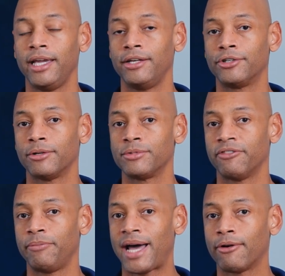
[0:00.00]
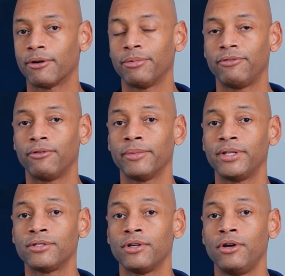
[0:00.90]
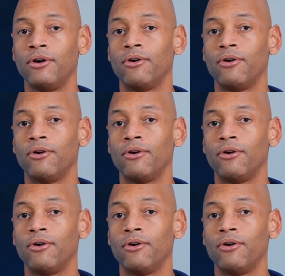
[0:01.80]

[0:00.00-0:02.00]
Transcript: in terms of power performance,